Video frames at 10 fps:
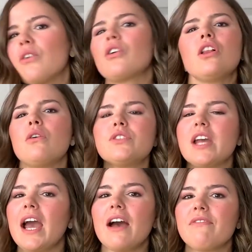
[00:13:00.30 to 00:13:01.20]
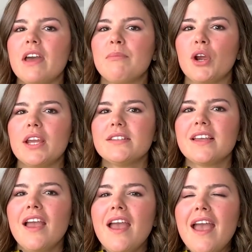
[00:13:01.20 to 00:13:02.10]
or close to half that price.
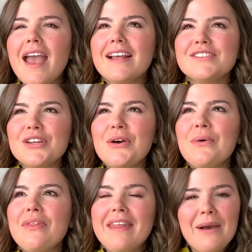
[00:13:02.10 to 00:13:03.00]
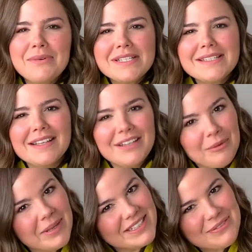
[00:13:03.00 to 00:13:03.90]
And so that was a
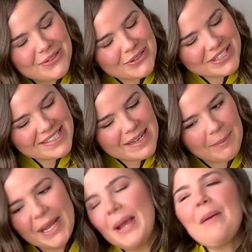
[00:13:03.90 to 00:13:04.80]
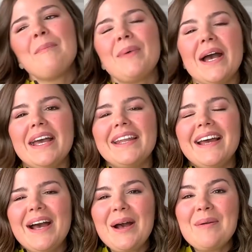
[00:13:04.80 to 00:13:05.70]
little bit difficult to stomach, but
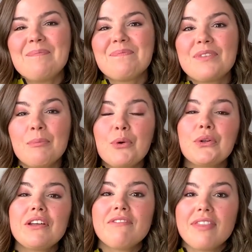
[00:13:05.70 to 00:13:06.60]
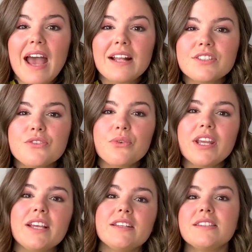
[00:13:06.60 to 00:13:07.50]
the moral of that
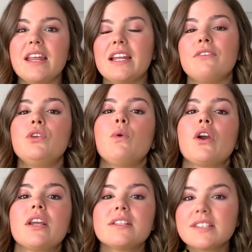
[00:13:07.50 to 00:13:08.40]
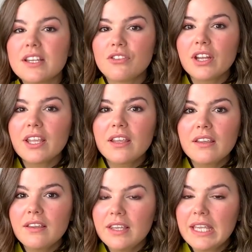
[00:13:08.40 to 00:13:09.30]
story is that if you are
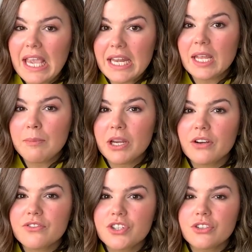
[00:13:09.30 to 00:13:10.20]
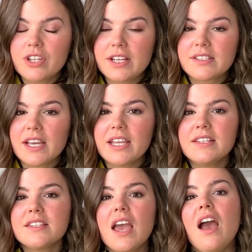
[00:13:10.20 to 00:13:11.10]
considering getting a pair of Sheertex
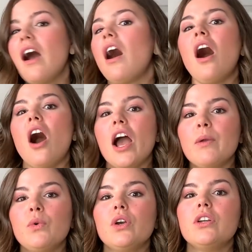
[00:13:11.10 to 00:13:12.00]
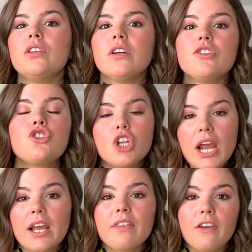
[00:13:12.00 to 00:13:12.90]
tights, I would
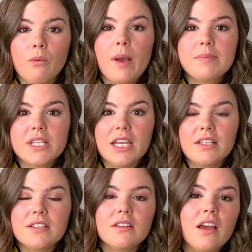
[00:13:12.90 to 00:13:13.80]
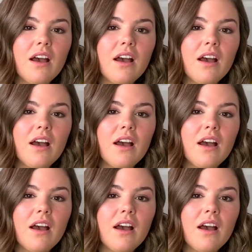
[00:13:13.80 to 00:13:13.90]
check their website